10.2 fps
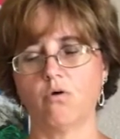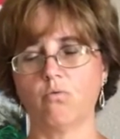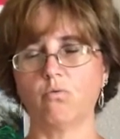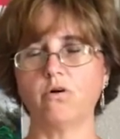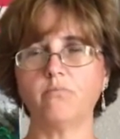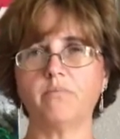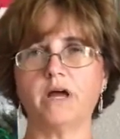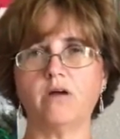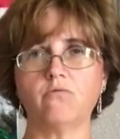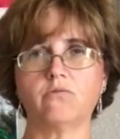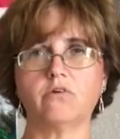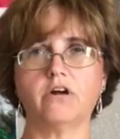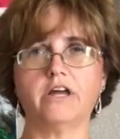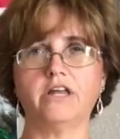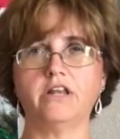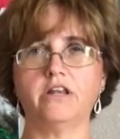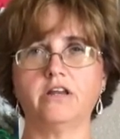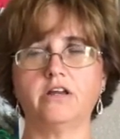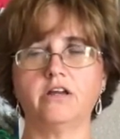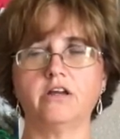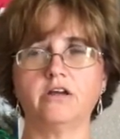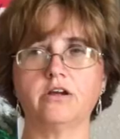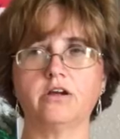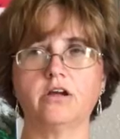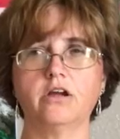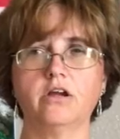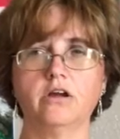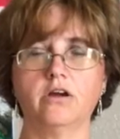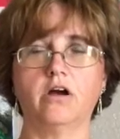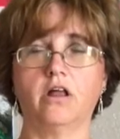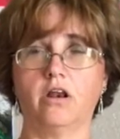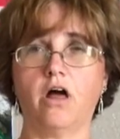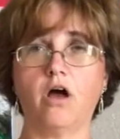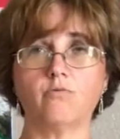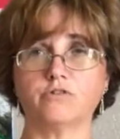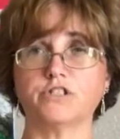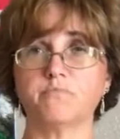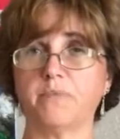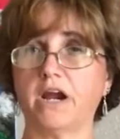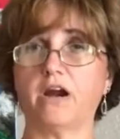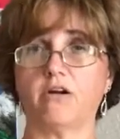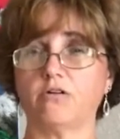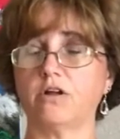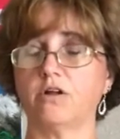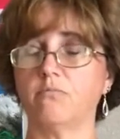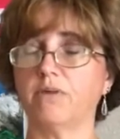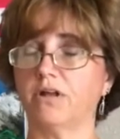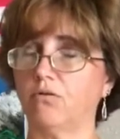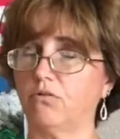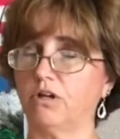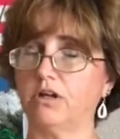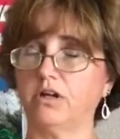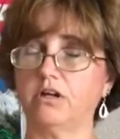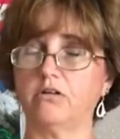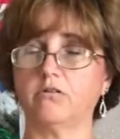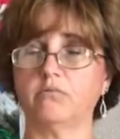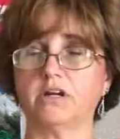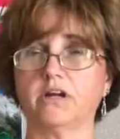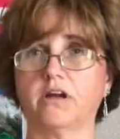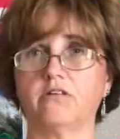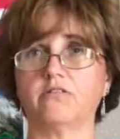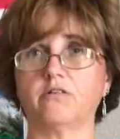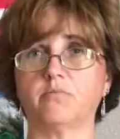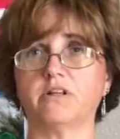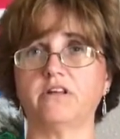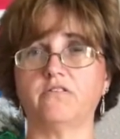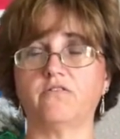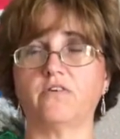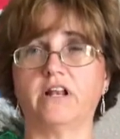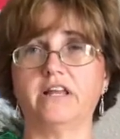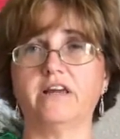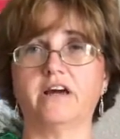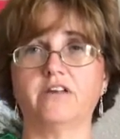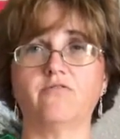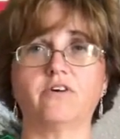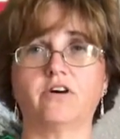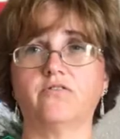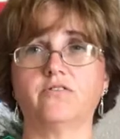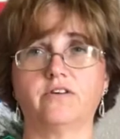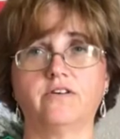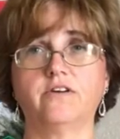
One by one, a lot were spared, but only because the police finally got involved.